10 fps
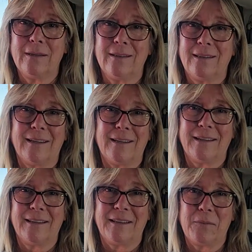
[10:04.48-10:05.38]

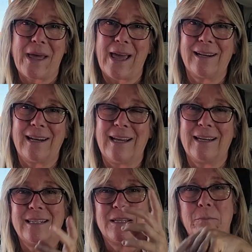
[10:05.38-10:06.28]
the
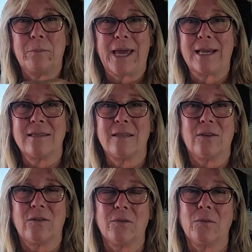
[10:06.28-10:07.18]
backlight and pass
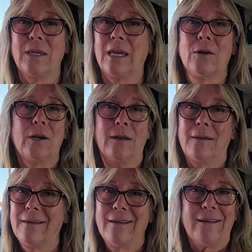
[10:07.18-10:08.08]
it through there.
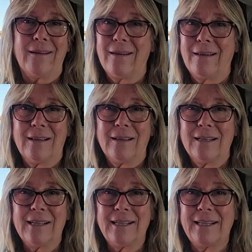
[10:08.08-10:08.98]

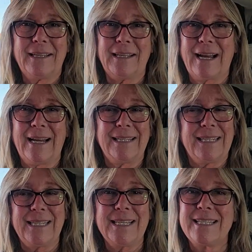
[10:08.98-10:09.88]
I
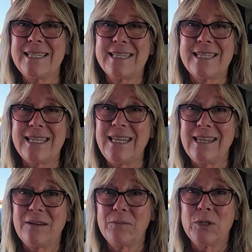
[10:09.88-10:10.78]
didn't see
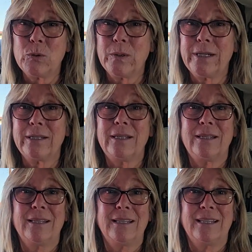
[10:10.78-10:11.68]
them do it.
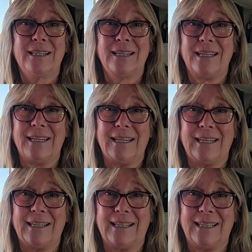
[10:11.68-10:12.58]

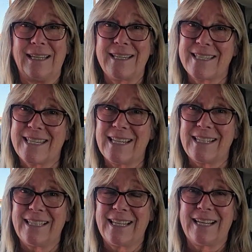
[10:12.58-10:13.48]
They
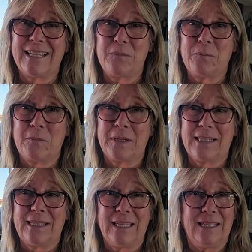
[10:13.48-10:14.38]
said that, but
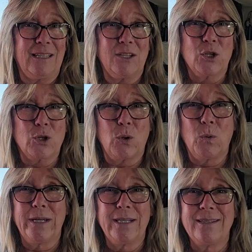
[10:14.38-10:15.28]
they didn't
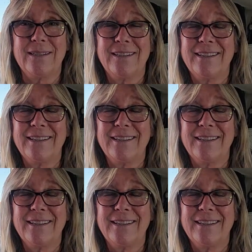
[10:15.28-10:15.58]
show it.